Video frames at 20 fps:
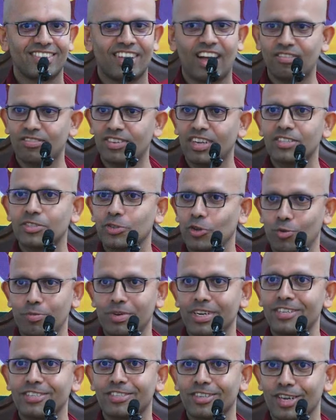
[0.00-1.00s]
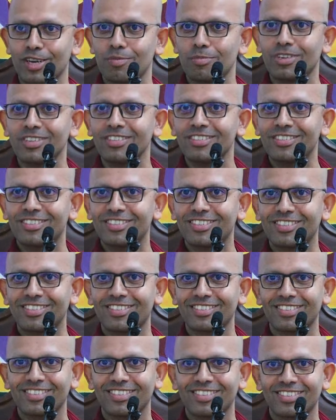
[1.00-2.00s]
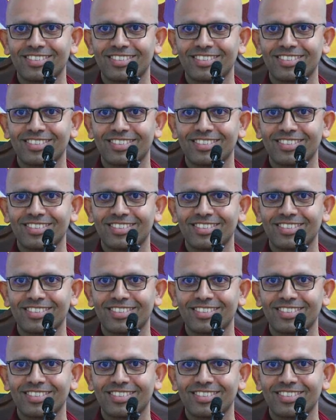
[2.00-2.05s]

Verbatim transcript: I've done so many sermons.